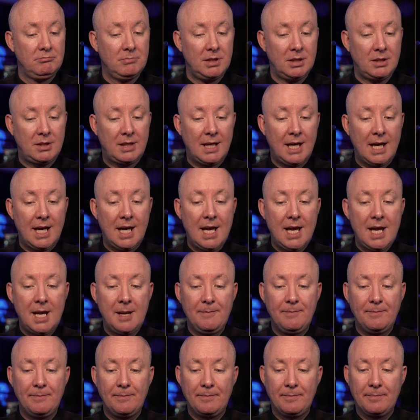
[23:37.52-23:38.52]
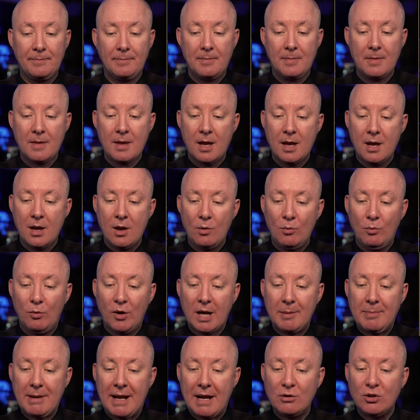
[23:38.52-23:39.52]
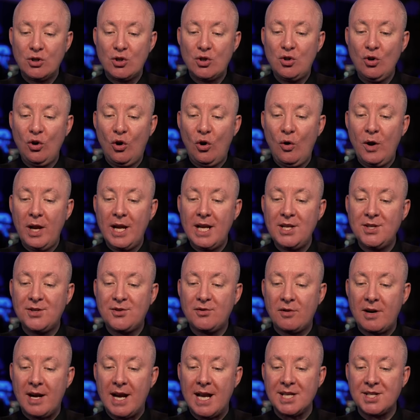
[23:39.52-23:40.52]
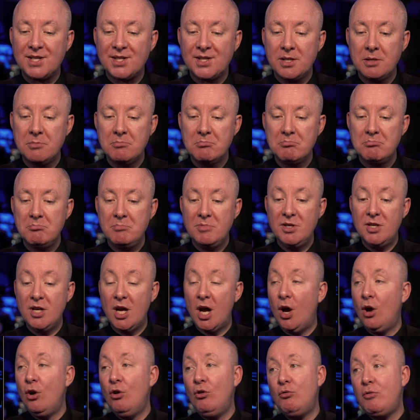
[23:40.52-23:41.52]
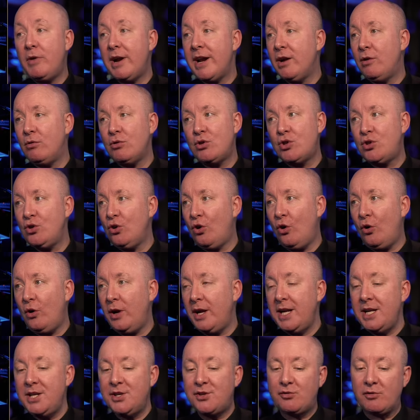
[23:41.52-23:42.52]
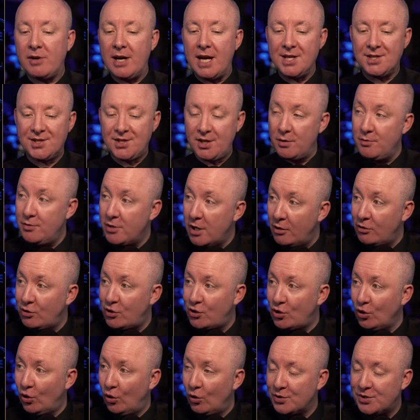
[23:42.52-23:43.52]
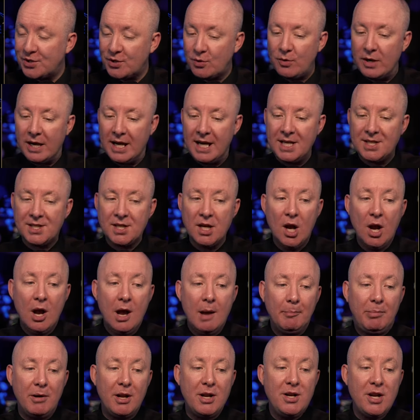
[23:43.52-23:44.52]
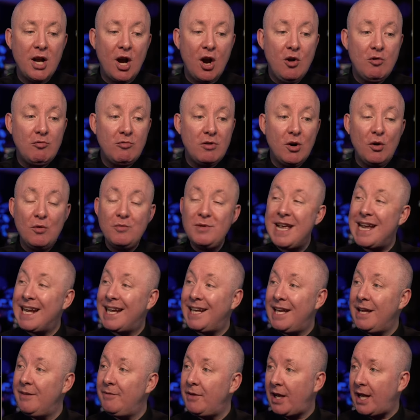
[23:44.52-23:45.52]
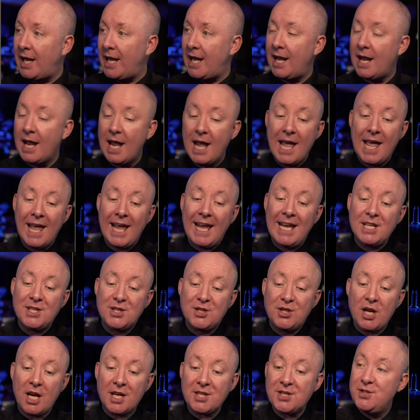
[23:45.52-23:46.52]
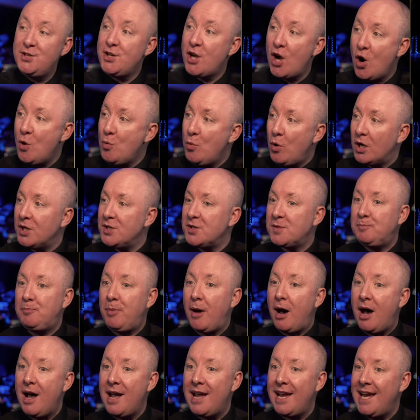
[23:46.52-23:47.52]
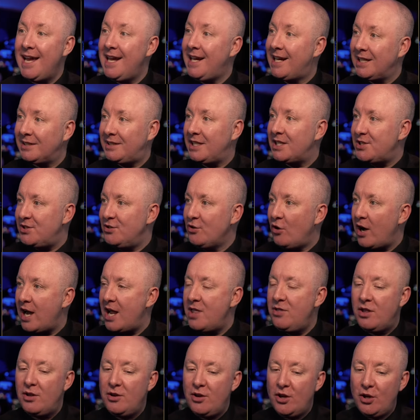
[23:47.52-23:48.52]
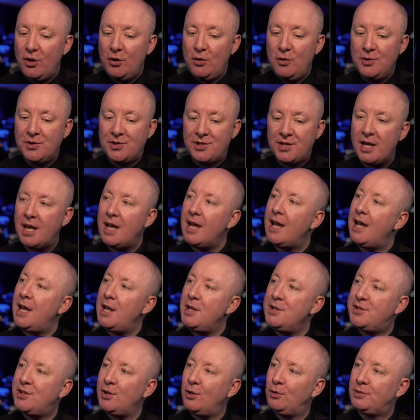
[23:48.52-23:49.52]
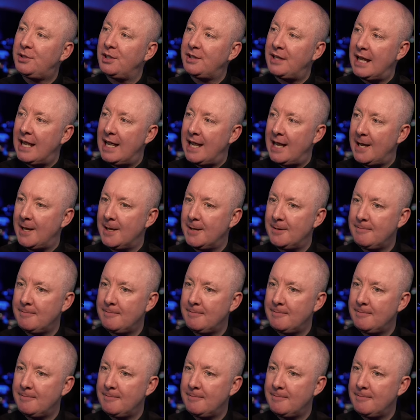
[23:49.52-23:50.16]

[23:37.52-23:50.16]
Okay. What about short interest? No real short interest. So no short squeeze, but no real negativity. It's just no one's buying because it's not in the news until today.